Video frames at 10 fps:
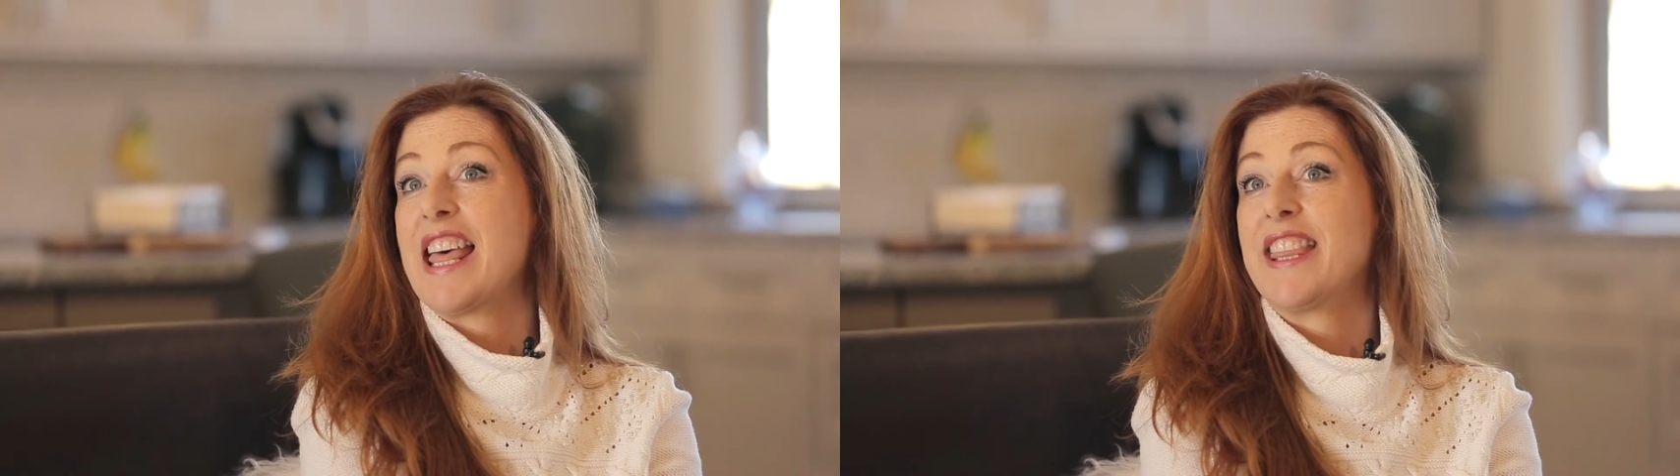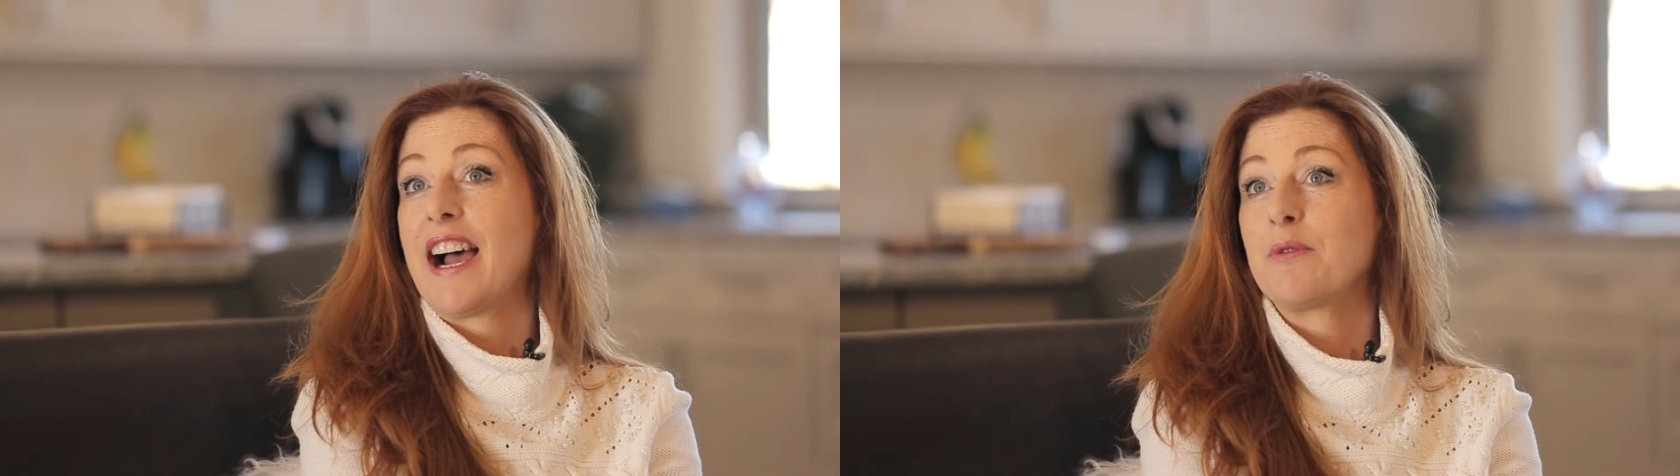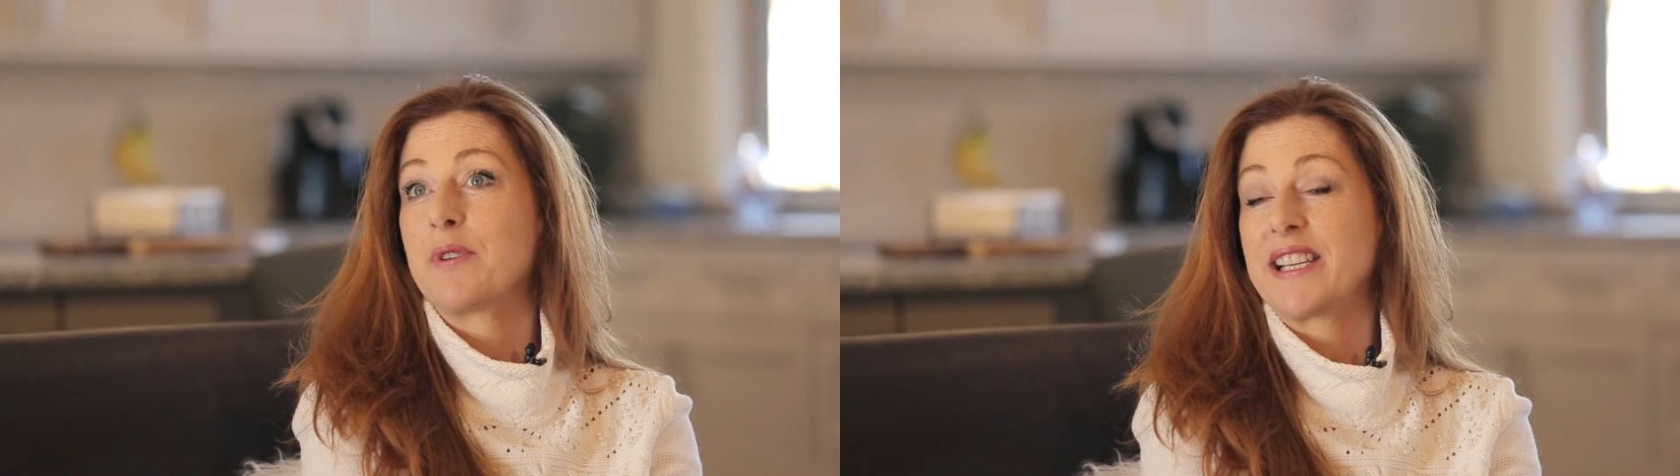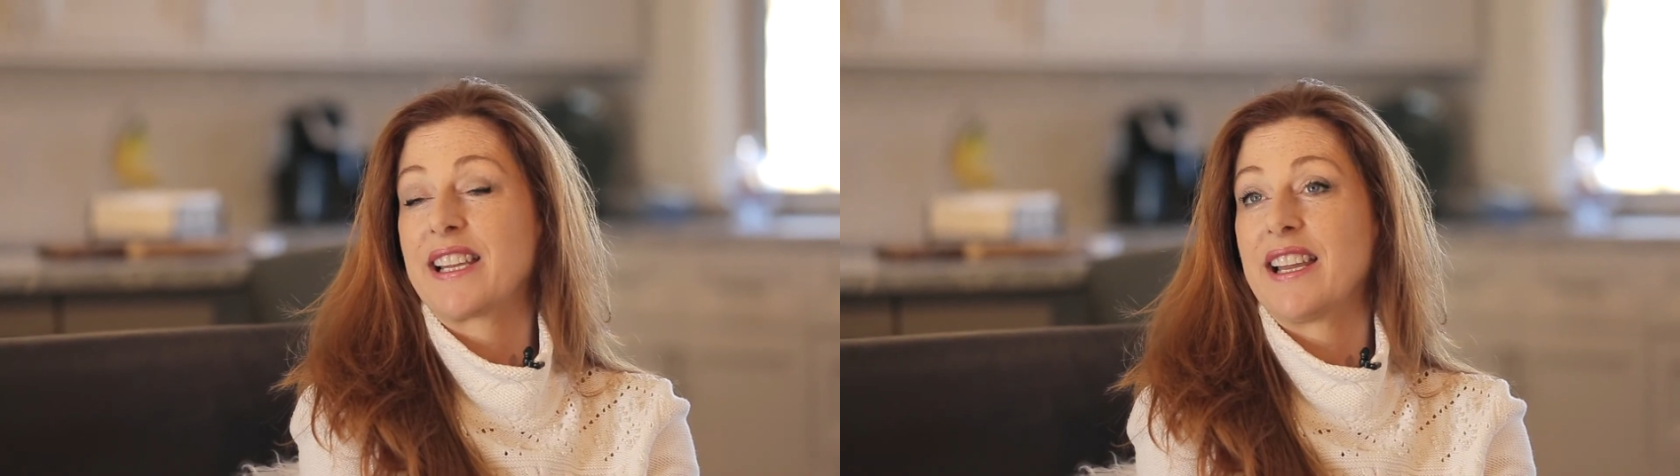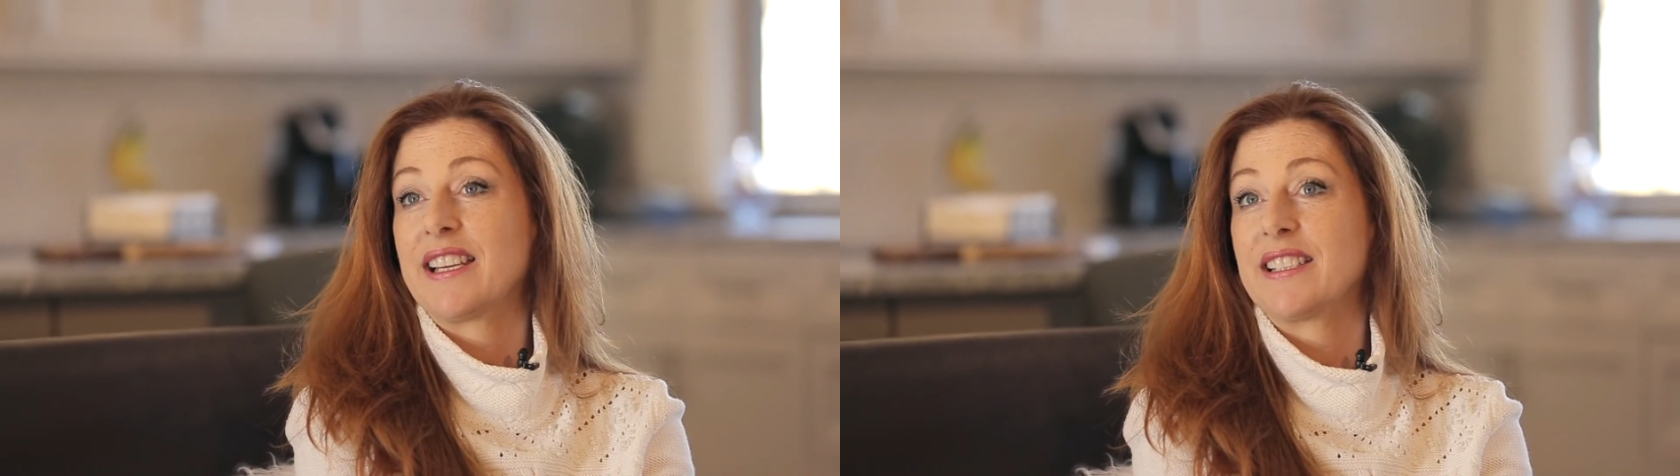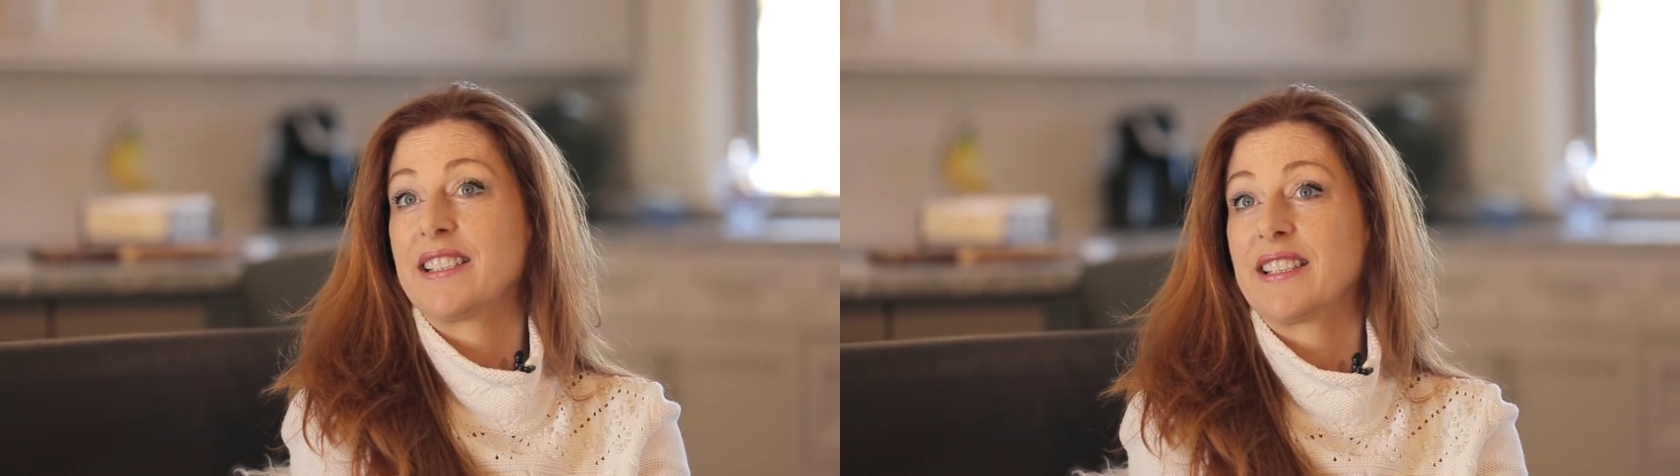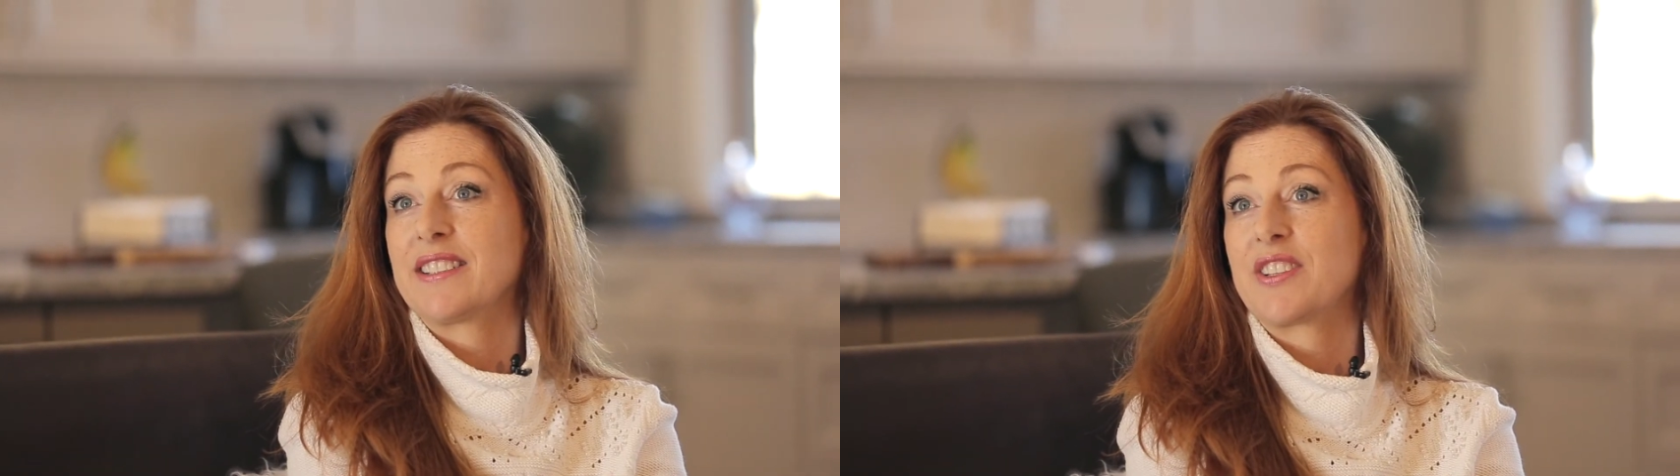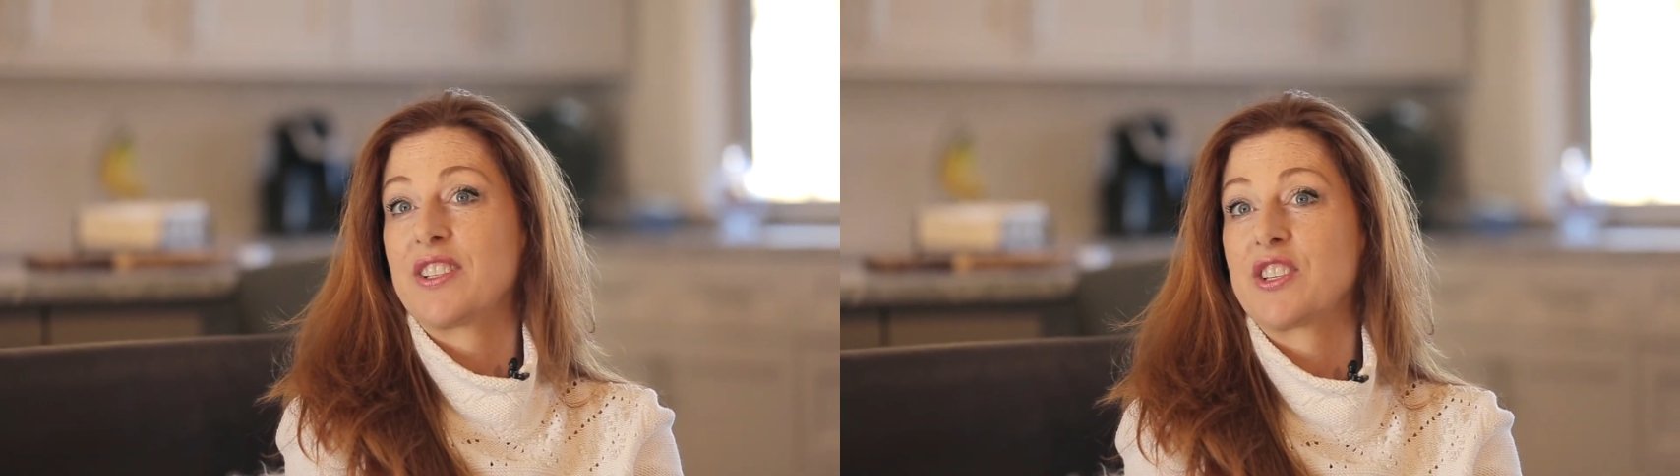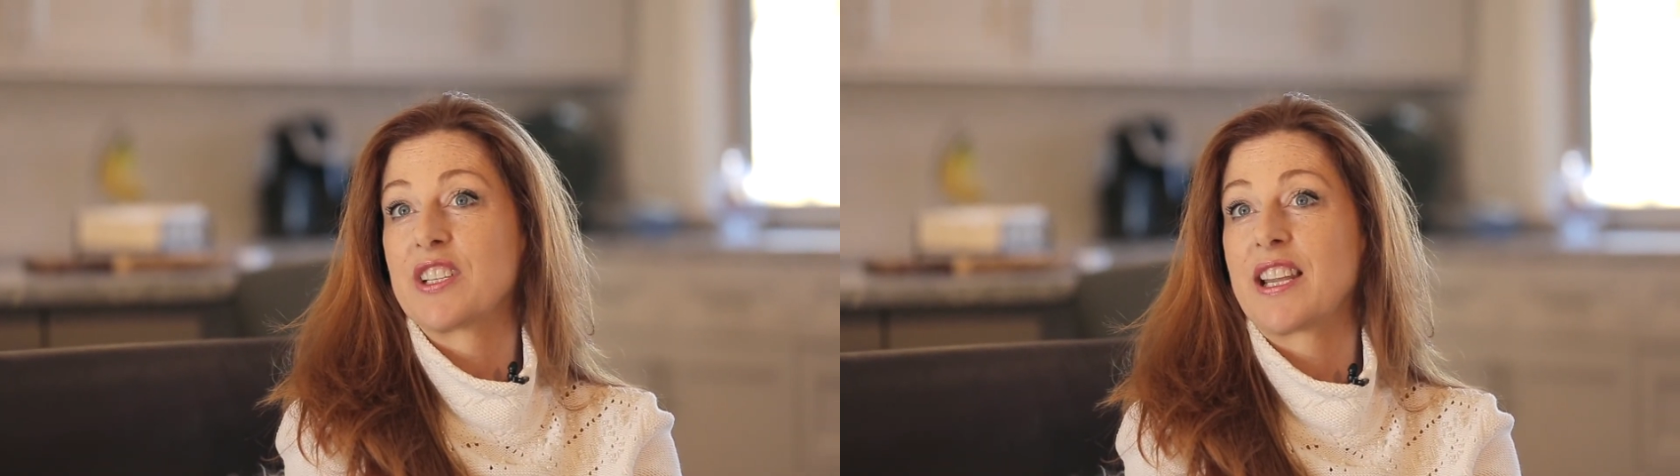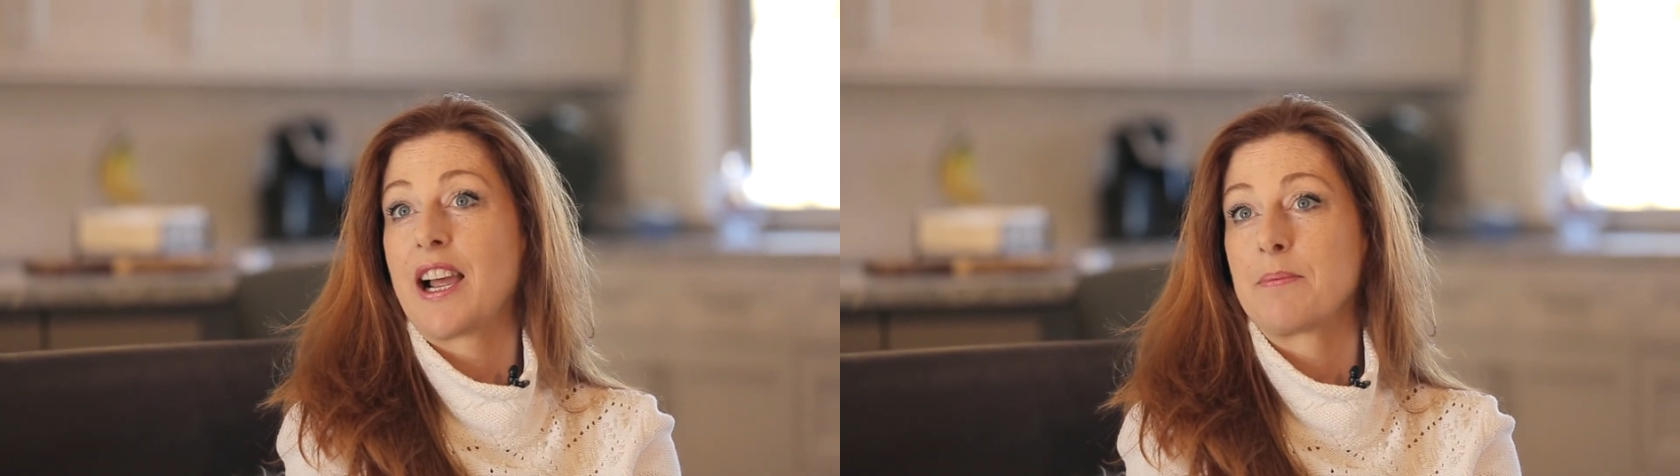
that weekend just